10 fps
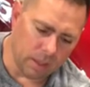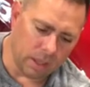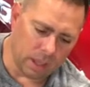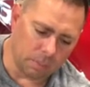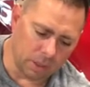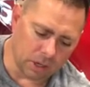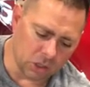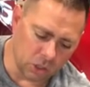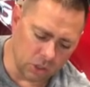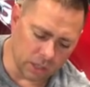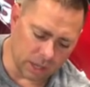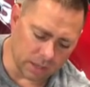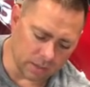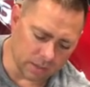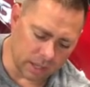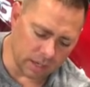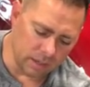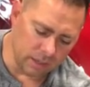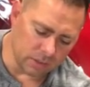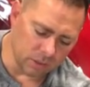and I'm gonna show you guys. It's kind of
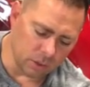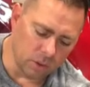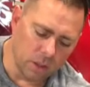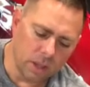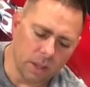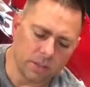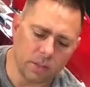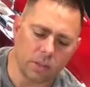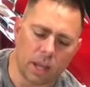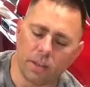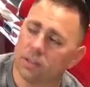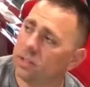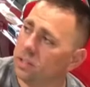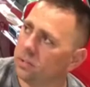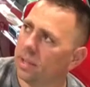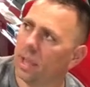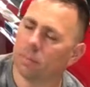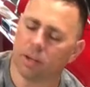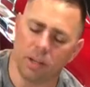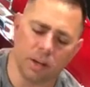neat. So this
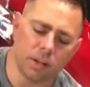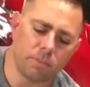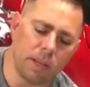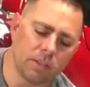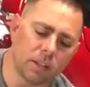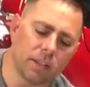camera here is basically